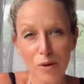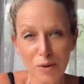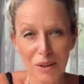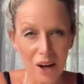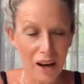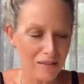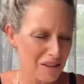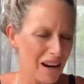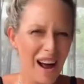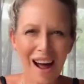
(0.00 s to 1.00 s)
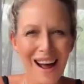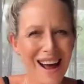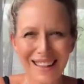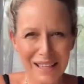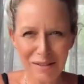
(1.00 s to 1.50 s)
I'll do a live. I
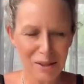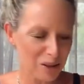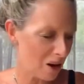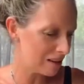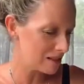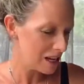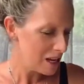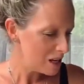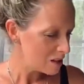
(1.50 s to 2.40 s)
hardly ever do lives.